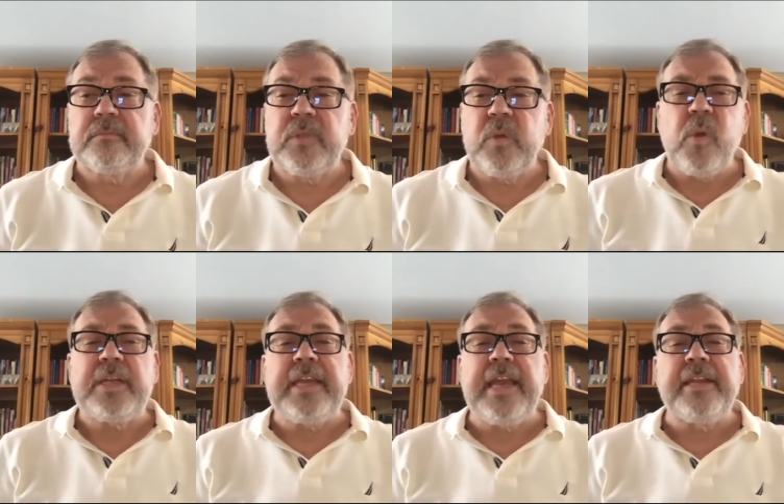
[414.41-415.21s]
What
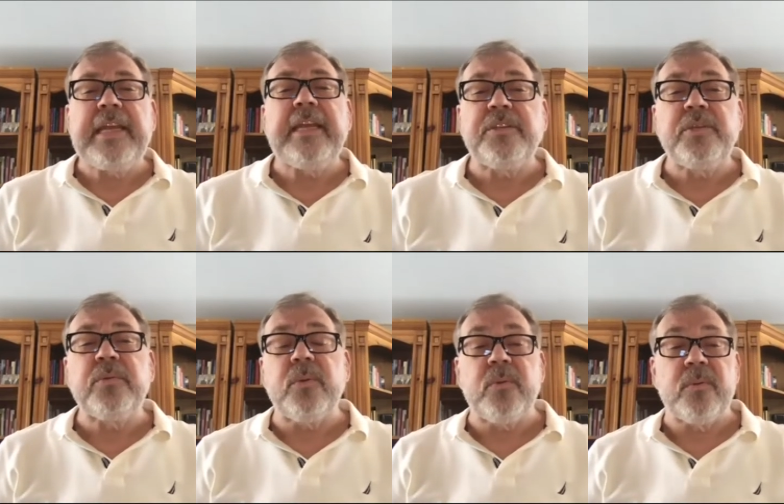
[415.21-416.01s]
can he
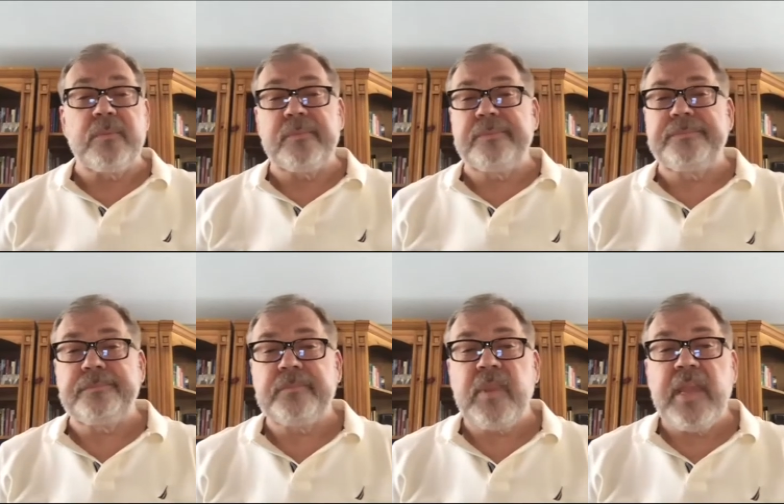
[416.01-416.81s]
do?
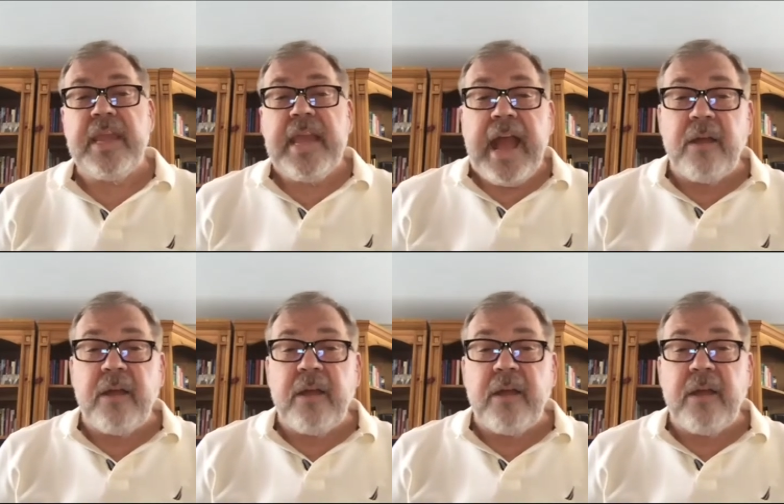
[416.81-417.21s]
How